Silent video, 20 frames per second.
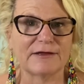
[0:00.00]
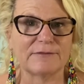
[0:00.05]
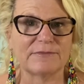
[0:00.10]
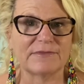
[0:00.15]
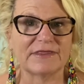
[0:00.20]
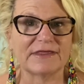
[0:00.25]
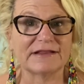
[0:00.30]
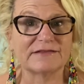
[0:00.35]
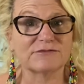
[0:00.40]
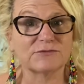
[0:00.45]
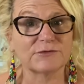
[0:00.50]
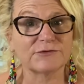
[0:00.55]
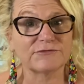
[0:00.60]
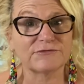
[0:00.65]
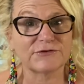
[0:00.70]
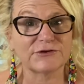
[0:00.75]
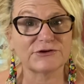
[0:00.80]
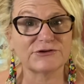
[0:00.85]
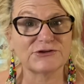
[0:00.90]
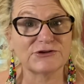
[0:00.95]
It's
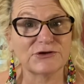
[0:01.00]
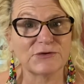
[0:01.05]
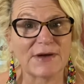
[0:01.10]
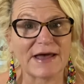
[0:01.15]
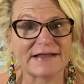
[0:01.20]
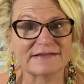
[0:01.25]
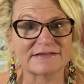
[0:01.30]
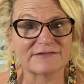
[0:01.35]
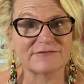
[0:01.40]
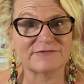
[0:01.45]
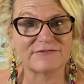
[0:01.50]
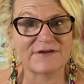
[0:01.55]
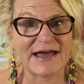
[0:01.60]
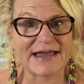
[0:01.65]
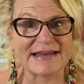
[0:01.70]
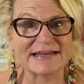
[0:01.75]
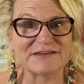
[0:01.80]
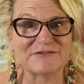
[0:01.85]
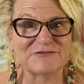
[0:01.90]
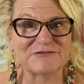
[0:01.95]
referred to as a fight,